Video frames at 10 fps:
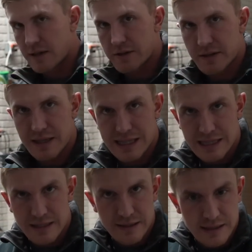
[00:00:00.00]
on
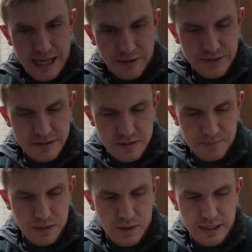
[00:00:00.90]
loudness. I'll
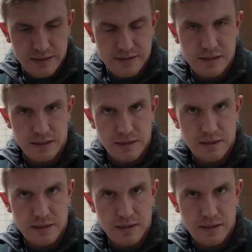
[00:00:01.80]
be quiet. Listen.